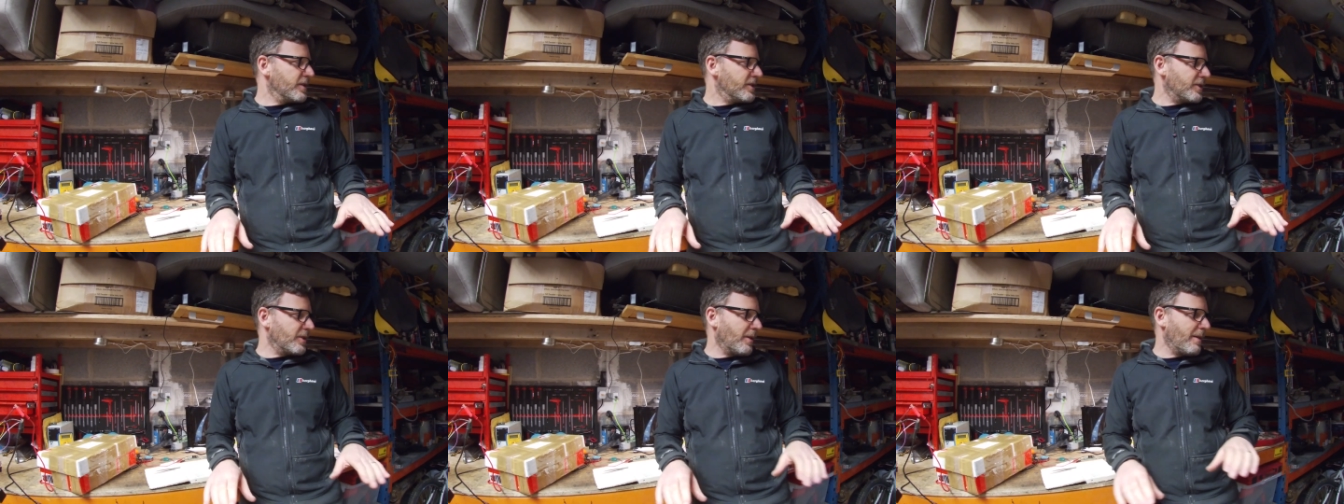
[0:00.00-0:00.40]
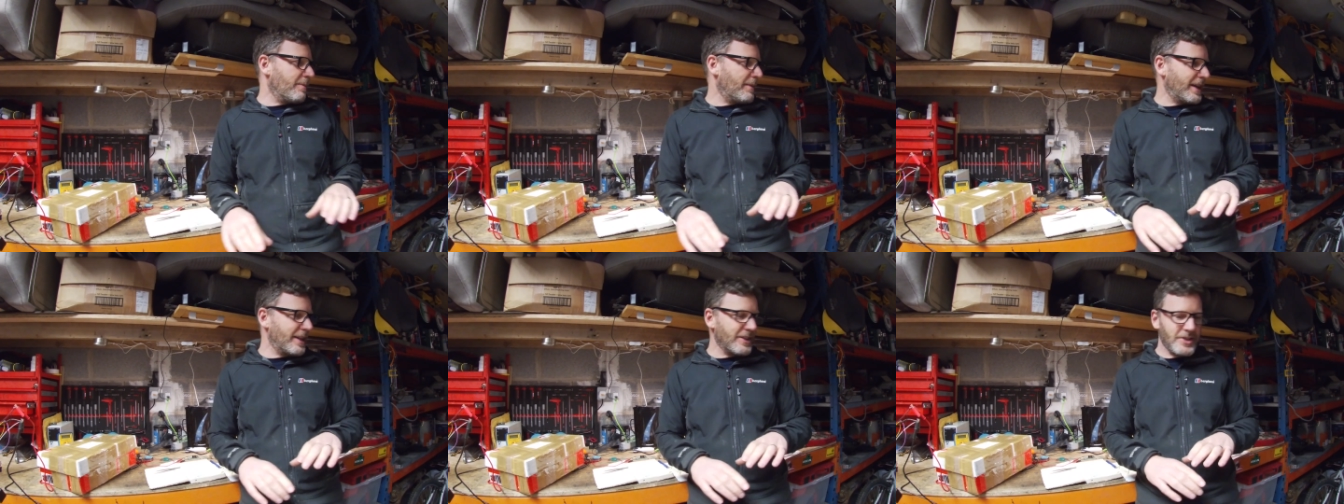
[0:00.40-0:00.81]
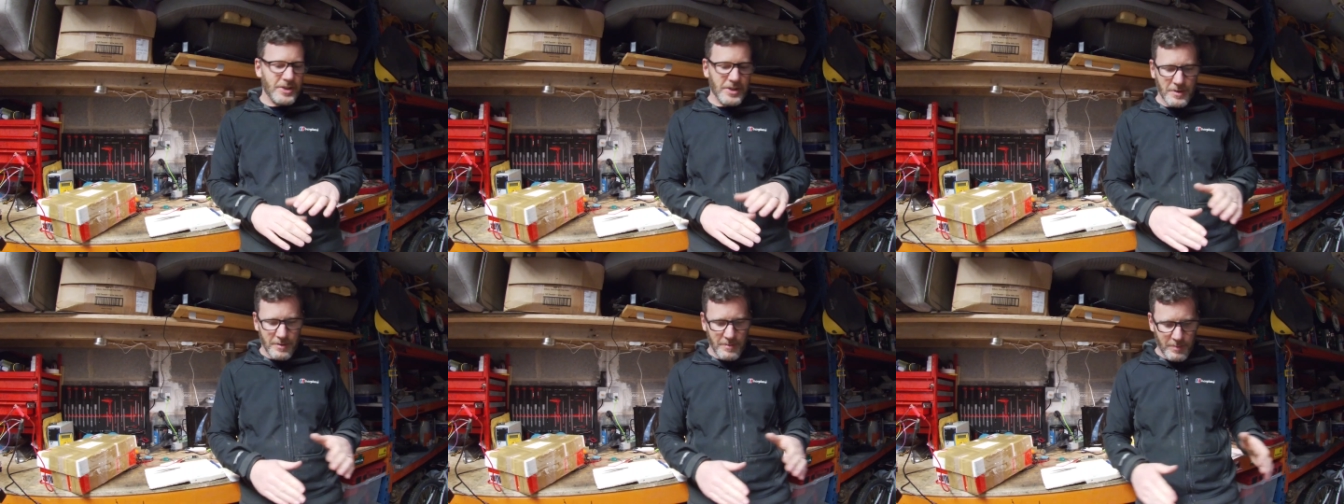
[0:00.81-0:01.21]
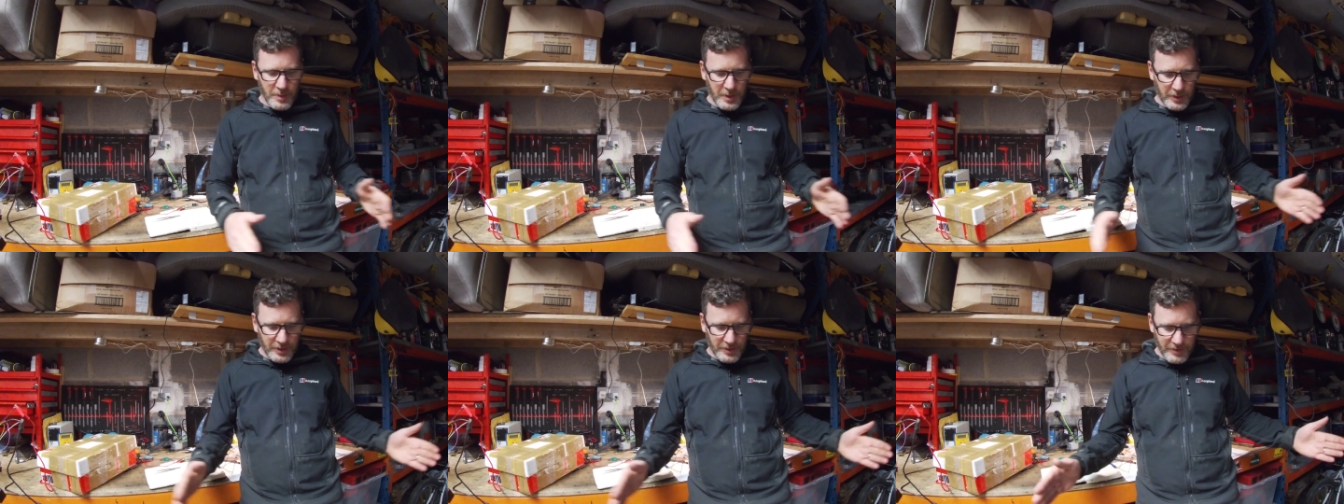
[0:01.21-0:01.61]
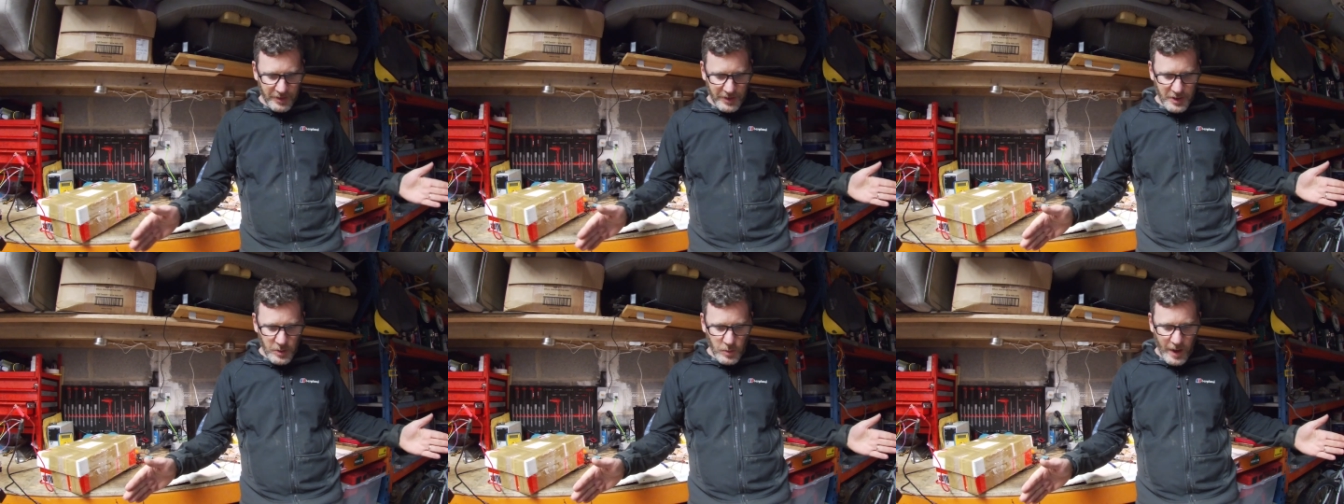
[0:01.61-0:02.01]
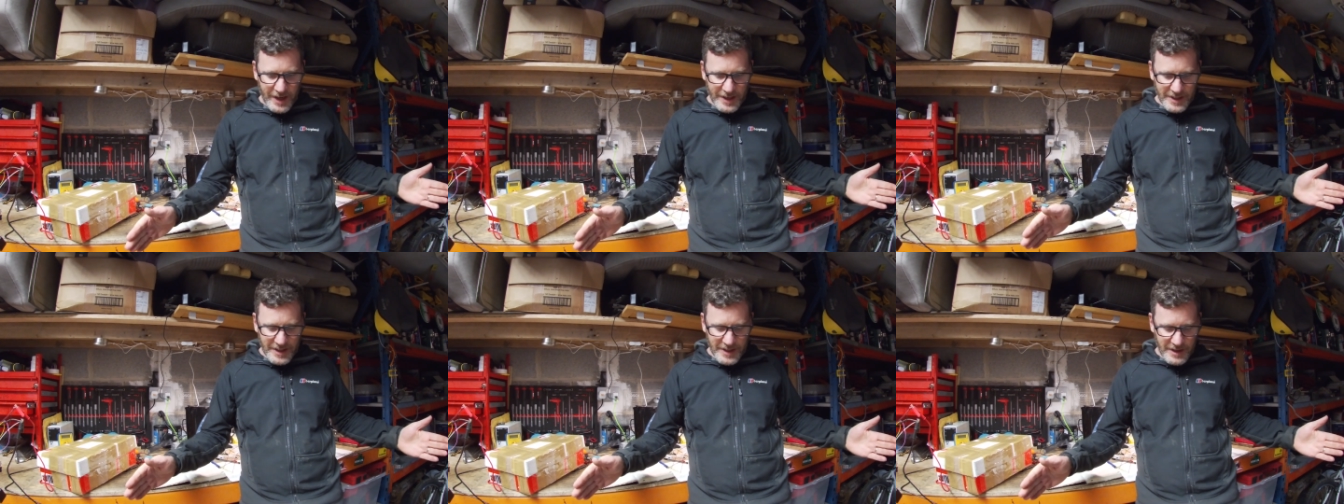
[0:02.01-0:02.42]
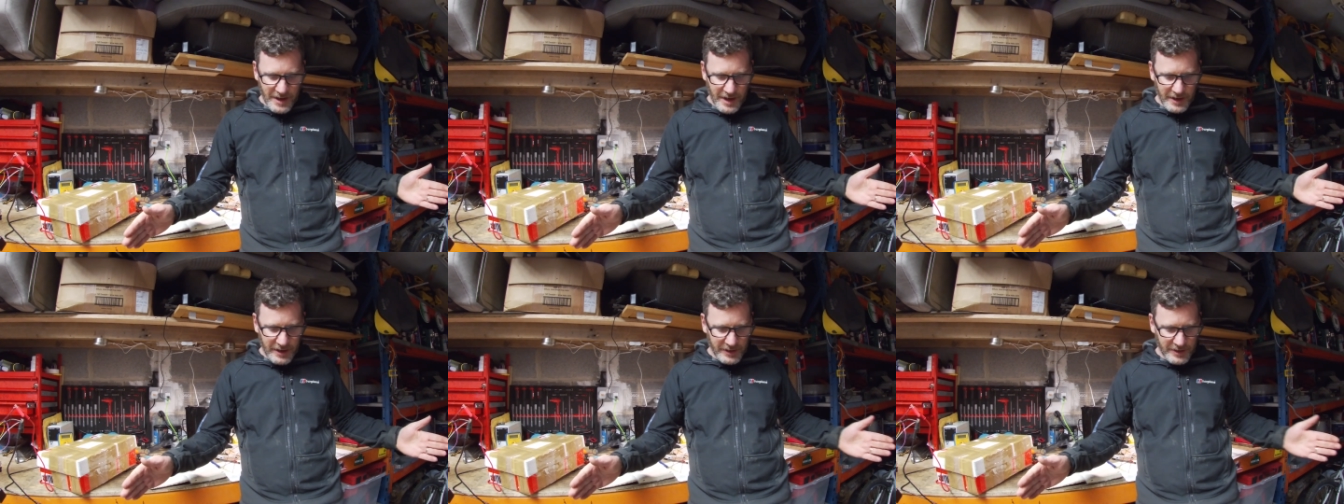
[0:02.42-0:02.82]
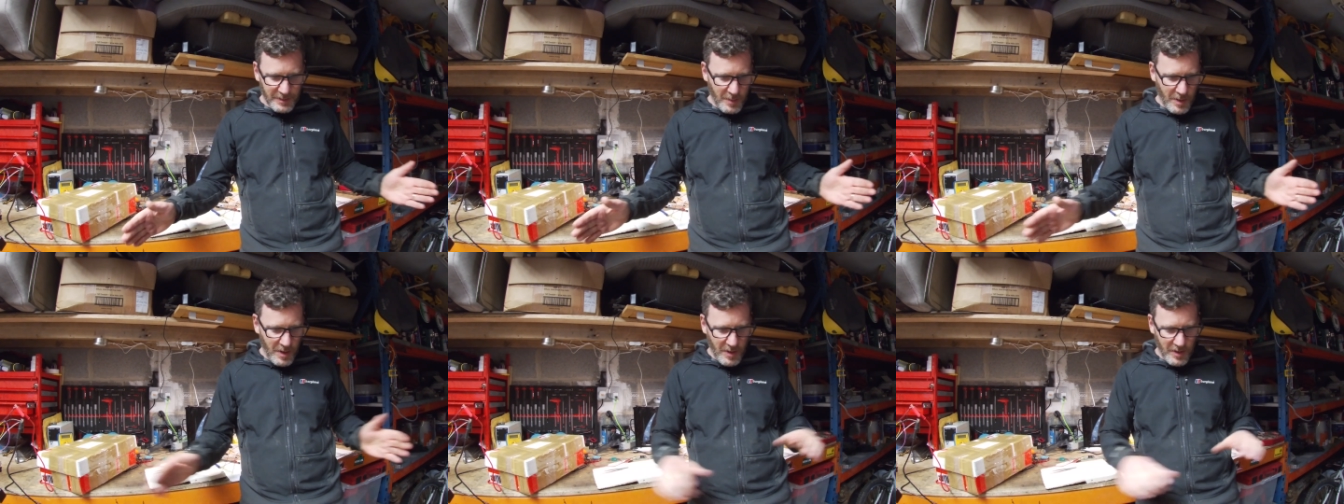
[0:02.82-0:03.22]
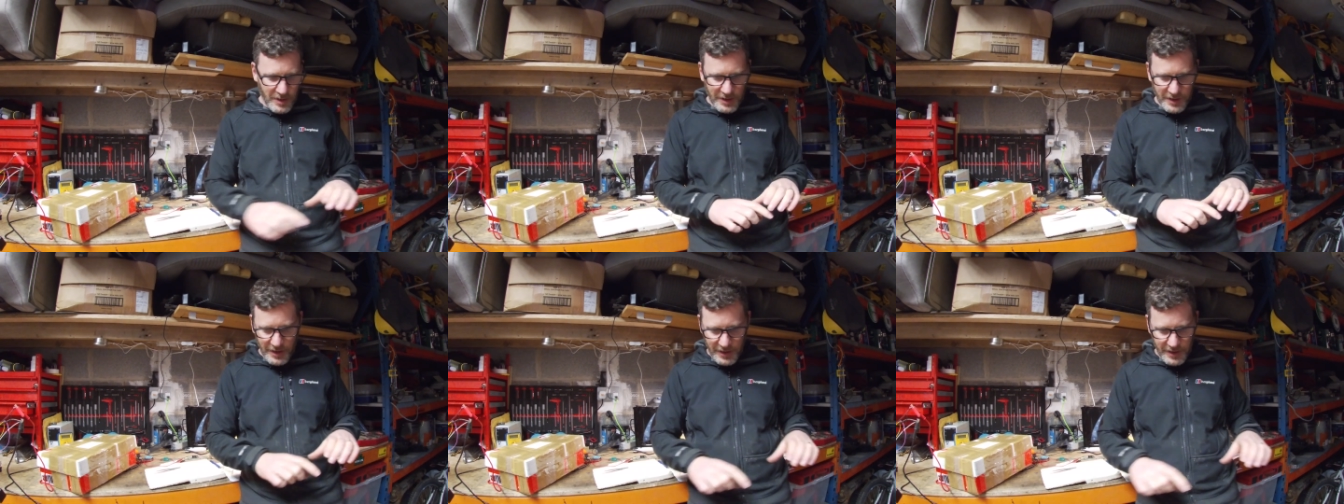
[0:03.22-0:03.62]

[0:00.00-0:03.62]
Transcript: So I managed to put, for the 20, I got them all